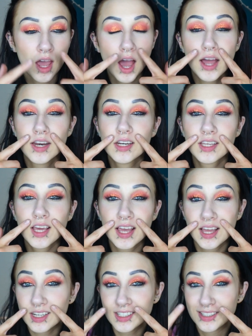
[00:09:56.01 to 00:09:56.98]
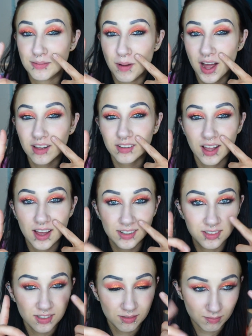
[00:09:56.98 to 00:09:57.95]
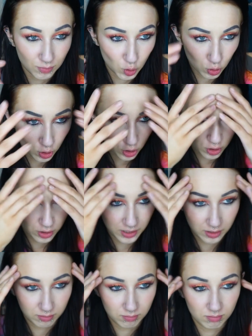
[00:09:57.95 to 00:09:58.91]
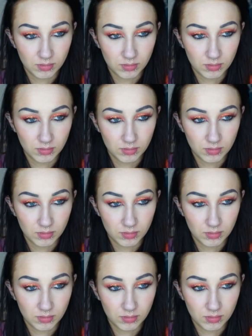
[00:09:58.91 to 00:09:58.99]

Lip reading: I didn't get any smile lines or like